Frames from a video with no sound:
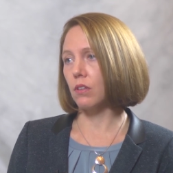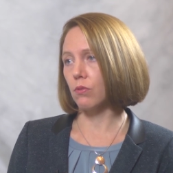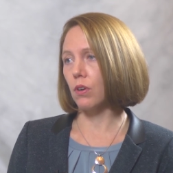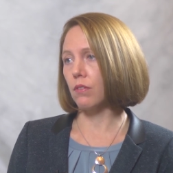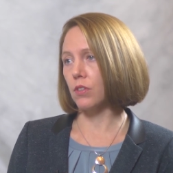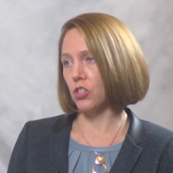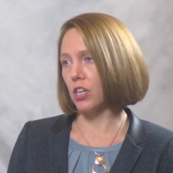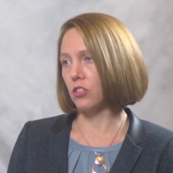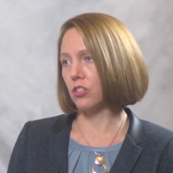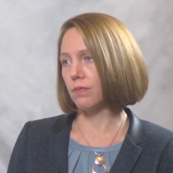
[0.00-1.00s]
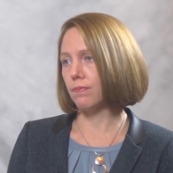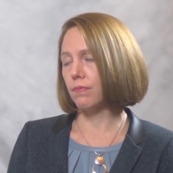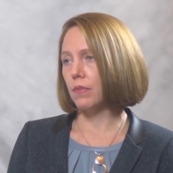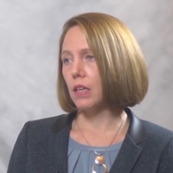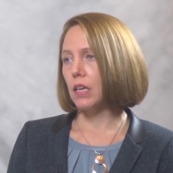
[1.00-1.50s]
in front of a judge.
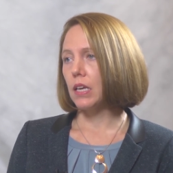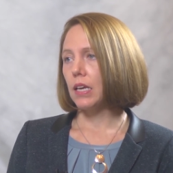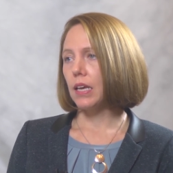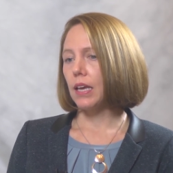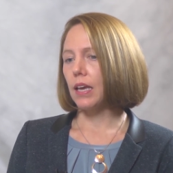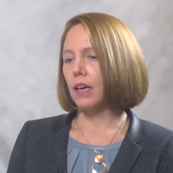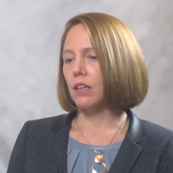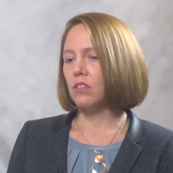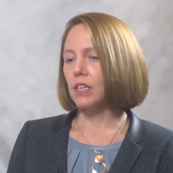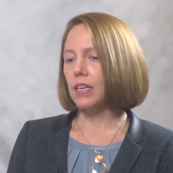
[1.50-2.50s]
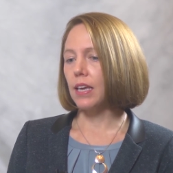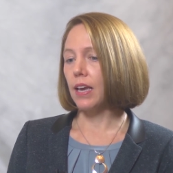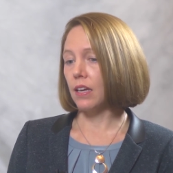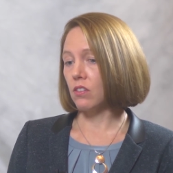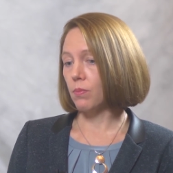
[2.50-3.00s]
And he
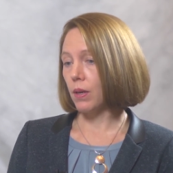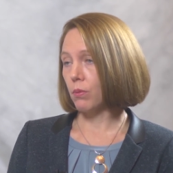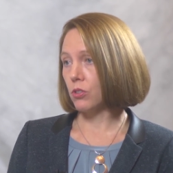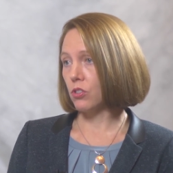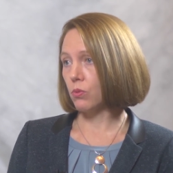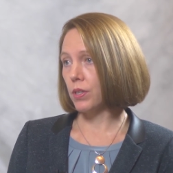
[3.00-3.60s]
had to be able to do